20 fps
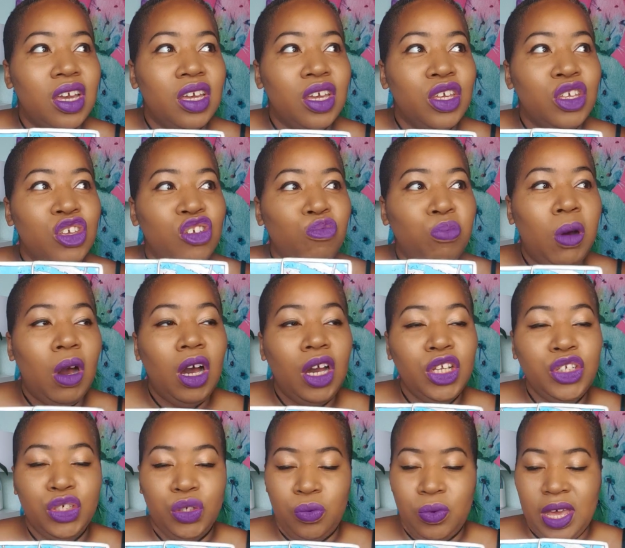you've
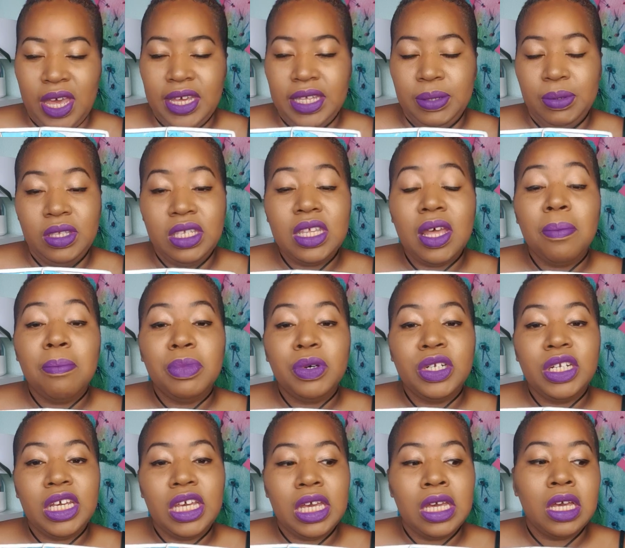parted your ways with
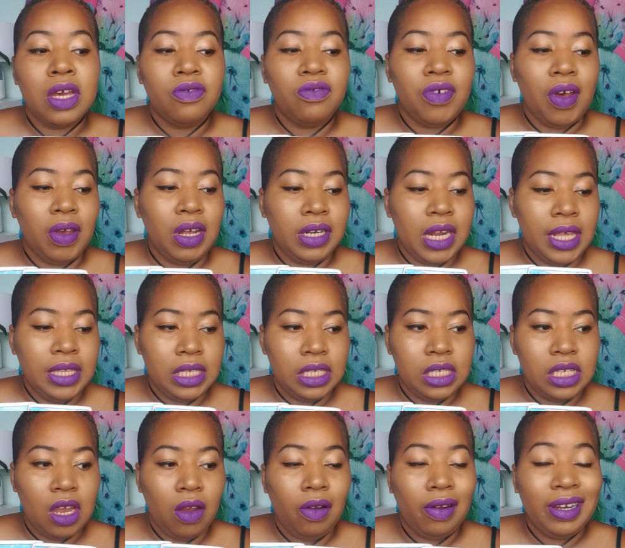somebody very
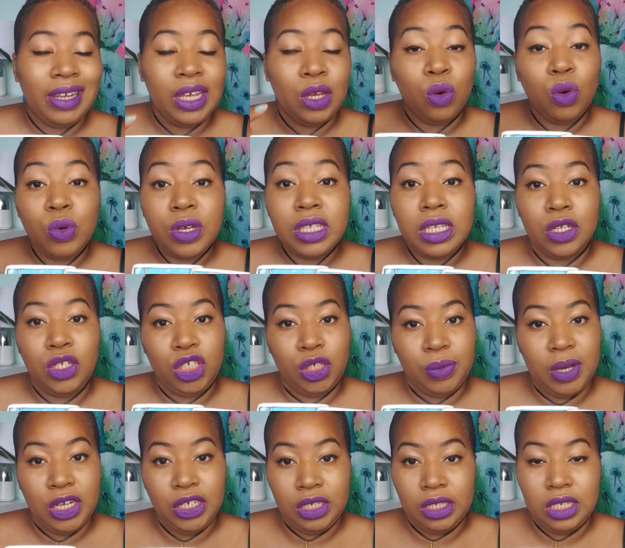necessarily, or a
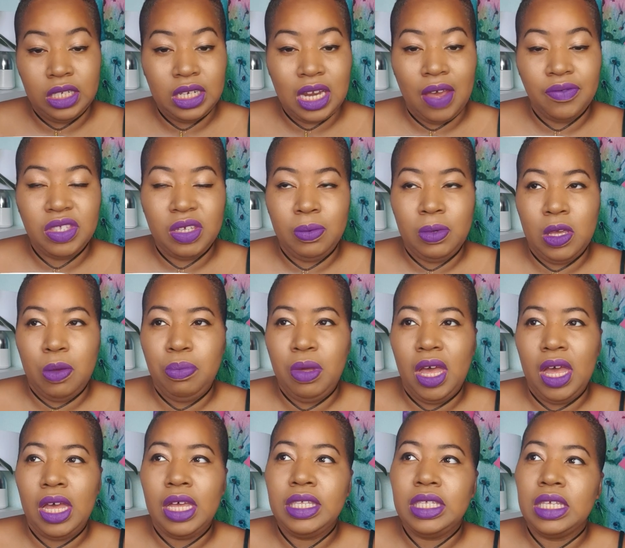situation, doesn't have to be a
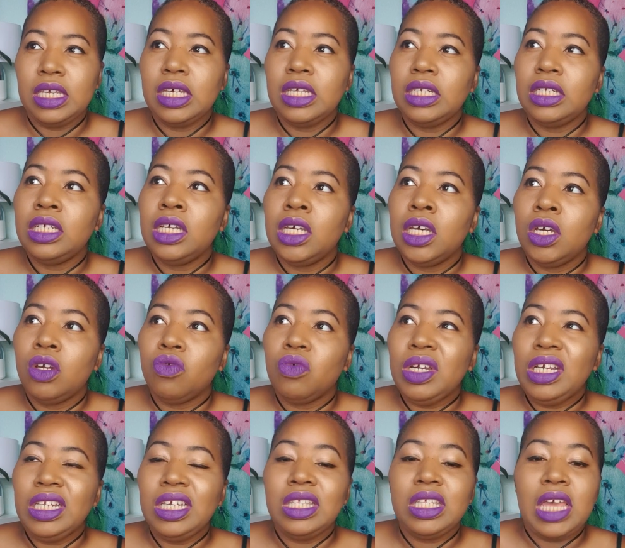person.
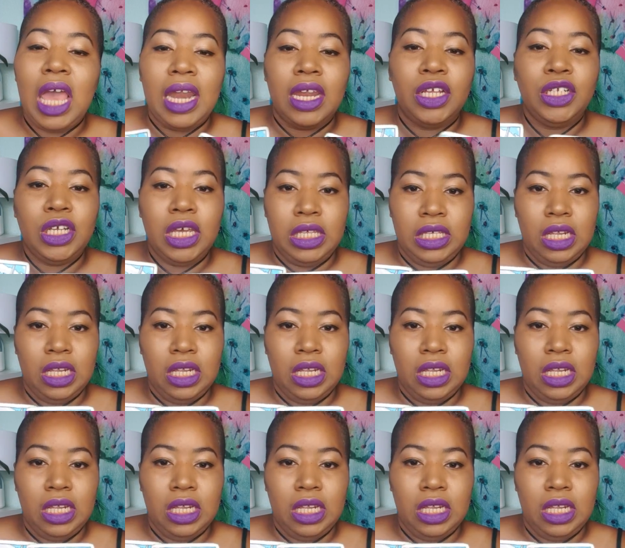Really, the energy is